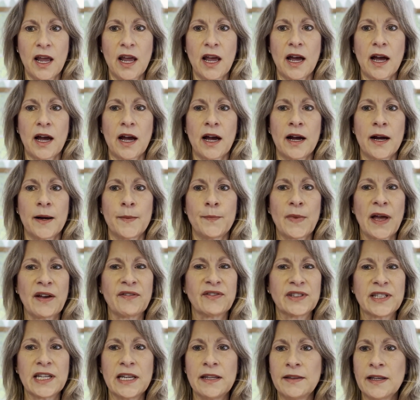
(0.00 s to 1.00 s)

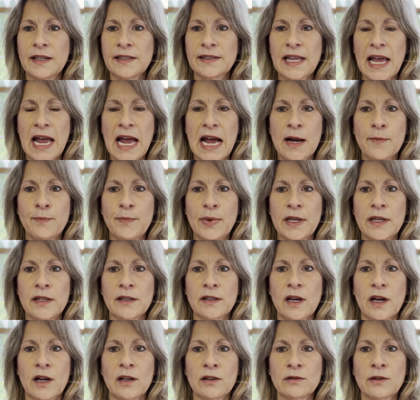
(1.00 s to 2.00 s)
I've seen this
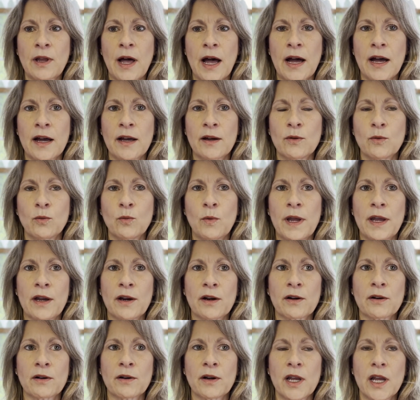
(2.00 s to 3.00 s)
happen a lot
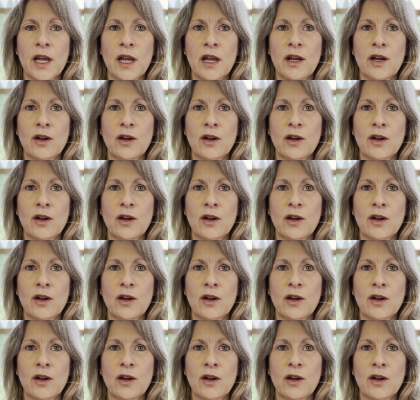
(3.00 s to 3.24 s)
where